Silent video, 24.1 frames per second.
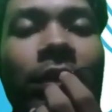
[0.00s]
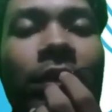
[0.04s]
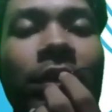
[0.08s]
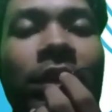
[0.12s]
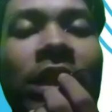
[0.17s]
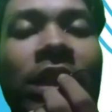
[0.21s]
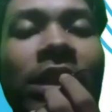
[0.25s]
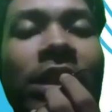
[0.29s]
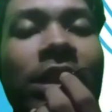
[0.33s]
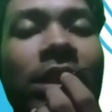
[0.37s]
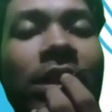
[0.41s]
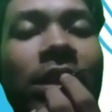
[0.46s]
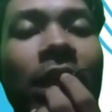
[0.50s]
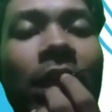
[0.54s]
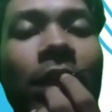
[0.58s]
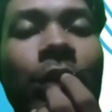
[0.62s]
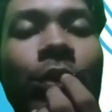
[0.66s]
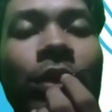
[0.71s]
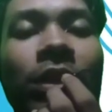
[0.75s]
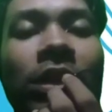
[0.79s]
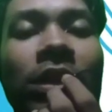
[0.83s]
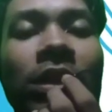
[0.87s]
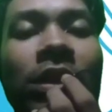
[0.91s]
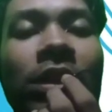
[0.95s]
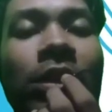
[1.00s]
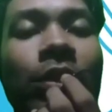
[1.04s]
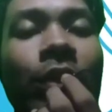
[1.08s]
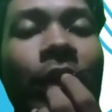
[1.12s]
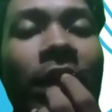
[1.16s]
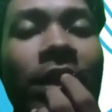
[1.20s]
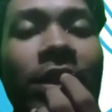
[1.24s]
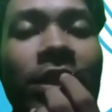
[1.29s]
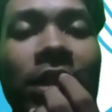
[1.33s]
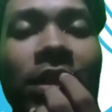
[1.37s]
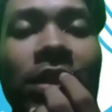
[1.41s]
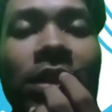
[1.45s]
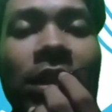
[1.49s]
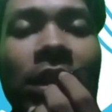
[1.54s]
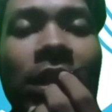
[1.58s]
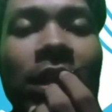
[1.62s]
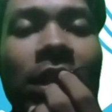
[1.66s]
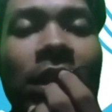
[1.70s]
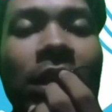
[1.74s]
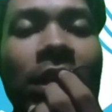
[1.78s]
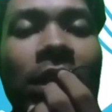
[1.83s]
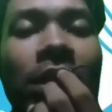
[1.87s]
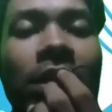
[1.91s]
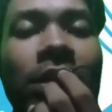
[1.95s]
teaching language in isolation,
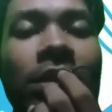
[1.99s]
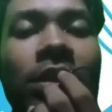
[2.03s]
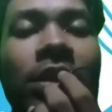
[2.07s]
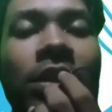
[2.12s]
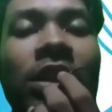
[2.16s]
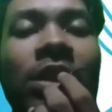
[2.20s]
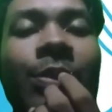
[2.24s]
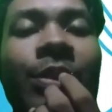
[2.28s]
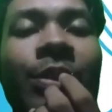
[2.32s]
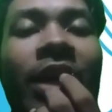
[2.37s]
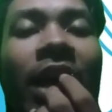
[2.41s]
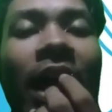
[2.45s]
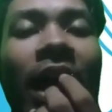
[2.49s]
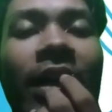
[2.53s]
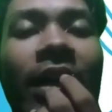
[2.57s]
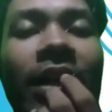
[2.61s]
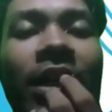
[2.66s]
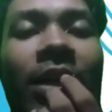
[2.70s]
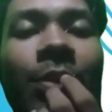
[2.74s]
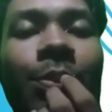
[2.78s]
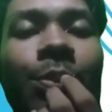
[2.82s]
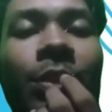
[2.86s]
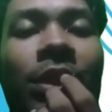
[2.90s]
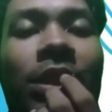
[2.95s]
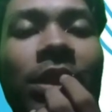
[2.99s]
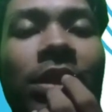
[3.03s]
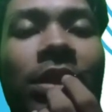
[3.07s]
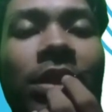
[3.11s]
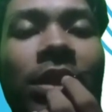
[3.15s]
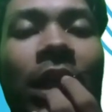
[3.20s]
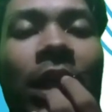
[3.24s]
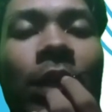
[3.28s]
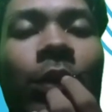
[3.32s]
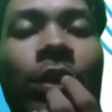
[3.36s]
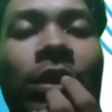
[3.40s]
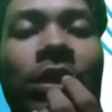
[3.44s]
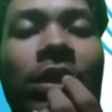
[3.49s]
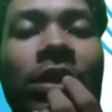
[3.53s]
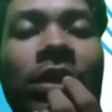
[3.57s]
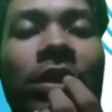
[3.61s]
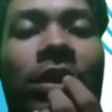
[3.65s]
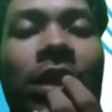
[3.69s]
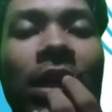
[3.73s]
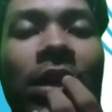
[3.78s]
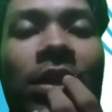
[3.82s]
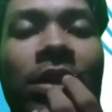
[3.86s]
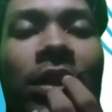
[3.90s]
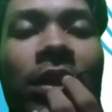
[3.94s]
CBI embeds language
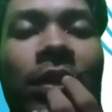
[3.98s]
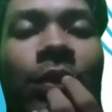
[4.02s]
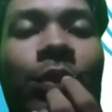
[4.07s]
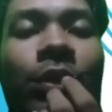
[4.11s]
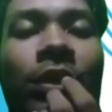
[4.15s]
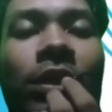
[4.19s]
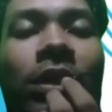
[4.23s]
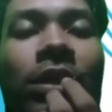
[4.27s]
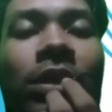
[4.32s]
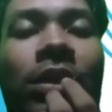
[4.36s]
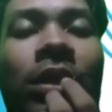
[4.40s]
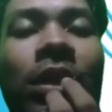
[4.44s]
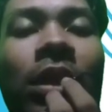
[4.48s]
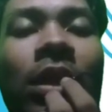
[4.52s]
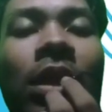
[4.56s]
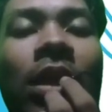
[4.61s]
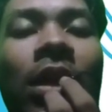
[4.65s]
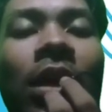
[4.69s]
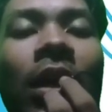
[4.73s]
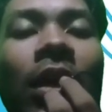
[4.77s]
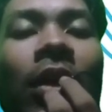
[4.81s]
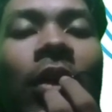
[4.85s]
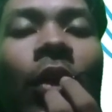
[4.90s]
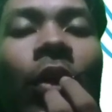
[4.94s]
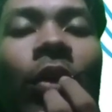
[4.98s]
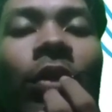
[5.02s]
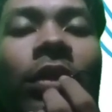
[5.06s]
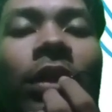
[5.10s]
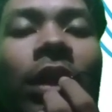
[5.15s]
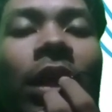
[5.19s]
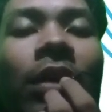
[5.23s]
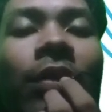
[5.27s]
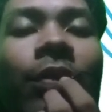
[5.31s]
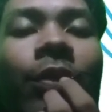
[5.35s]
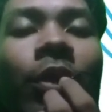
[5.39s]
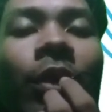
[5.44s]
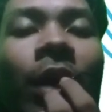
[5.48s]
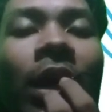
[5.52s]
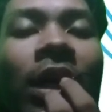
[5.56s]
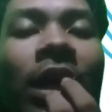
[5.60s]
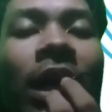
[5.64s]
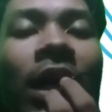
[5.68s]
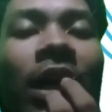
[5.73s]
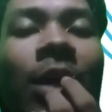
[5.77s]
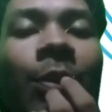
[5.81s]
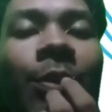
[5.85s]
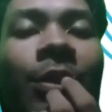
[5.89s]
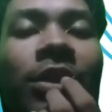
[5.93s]
instruction within content for
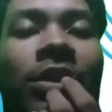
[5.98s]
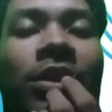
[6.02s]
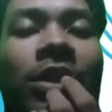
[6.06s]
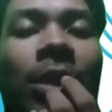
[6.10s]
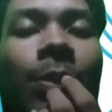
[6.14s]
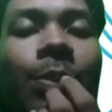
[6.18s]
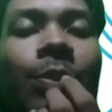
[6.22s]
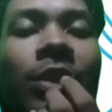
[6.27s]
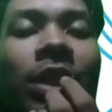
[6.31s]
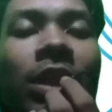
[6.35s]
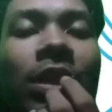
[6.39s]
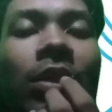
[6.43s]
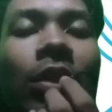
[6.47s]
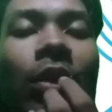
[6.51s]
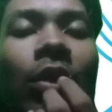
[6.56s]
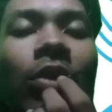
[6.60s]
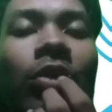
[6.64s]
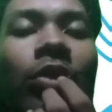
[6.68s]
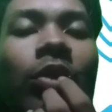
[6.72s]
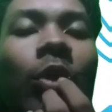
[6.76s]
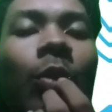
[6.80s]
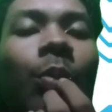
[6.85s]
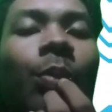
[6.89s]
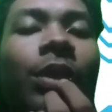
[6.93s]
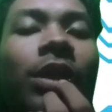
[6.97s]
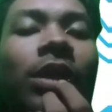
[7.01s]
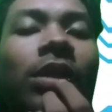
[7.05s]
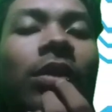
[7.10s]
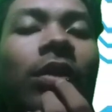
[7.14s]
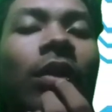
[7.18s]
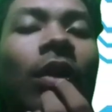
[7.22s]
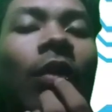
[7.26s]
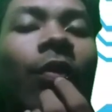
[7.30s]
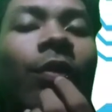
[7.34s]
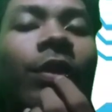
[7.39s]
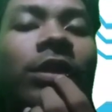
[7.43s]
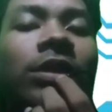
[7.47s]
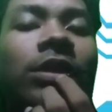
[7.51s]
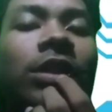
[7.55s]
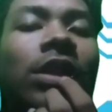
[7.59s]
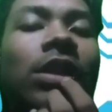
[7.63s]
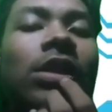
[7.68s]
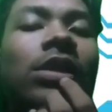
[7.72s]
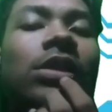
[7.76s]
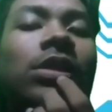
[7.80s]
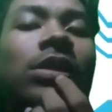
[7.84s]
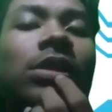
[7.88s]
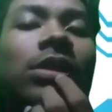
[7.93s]
academic subject or topic of
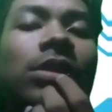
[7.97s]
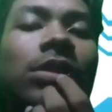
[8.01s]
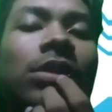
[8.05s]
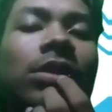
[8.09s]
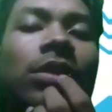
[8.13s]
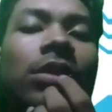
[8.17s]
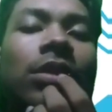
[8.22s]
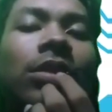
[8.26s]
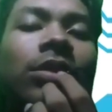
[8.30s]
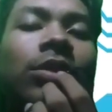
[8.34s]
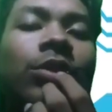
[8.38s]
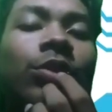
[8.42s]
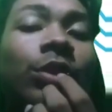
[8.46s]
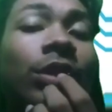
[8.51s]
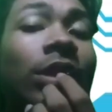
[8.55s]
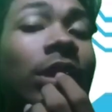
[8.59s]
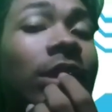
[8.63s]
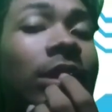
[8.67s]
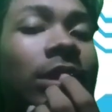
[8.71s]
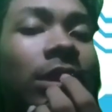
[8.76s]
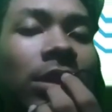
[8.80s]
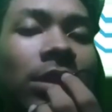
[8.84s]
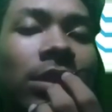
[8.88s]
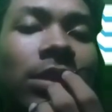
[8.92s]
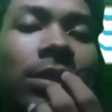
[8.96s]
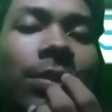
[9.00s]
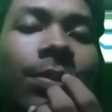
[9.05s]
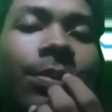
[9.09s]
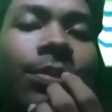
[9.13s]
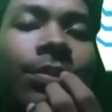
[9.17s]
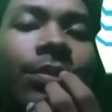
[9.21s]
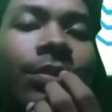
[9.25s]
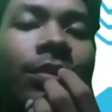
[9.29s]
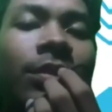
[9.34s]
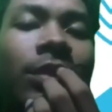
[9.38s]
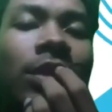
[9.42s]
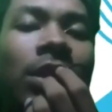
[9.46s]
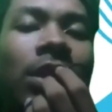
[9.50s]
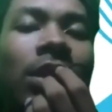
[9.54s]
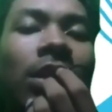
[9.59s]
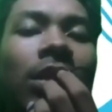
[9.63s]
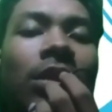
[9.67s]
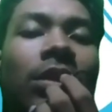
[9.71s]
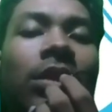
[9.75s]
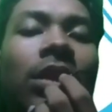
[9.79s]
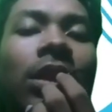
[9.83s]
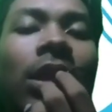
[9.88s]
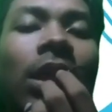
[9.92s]
interest to learners.
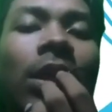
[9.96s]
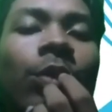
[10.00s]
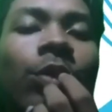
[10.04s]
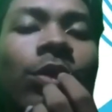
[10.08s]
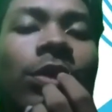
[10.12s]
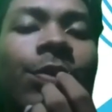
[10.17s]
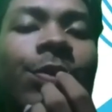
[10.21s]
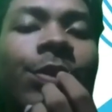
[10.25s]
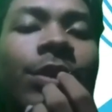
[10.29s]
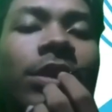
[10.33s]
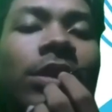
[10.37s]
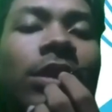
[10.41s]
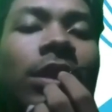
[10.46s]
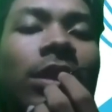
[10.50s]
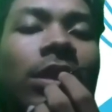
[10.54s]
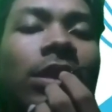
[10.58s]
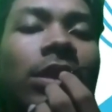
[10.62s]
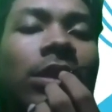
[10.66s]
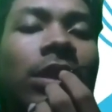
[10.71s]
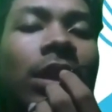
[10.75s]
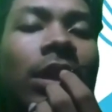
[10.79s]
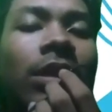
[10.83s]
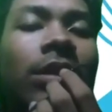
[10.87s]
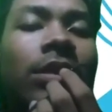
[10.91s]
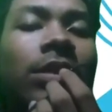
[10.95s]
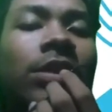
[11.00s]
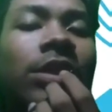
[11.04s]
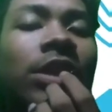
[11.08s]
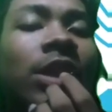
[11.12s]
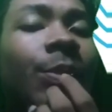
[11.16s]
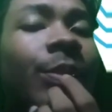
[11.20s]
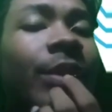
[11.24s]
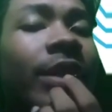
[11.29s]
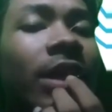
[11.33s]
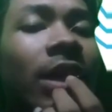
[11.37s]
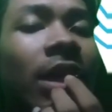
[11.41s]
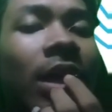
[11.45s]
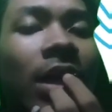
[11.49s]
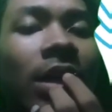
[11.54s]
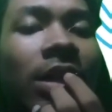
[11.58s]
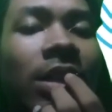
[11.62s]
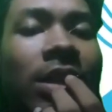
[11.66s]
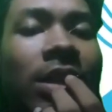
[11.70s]
The language features in CBI